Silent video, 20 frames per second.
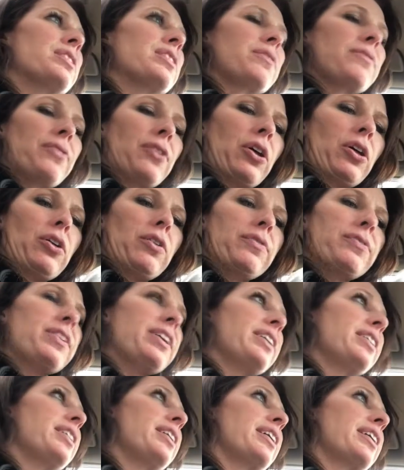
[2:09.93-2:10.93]
involved,
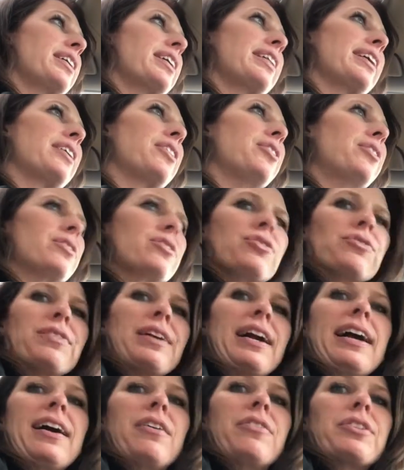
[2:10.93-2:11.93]
I think. And I looked
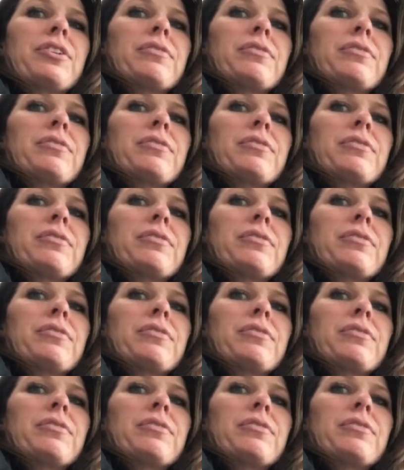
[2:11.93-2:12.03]
around,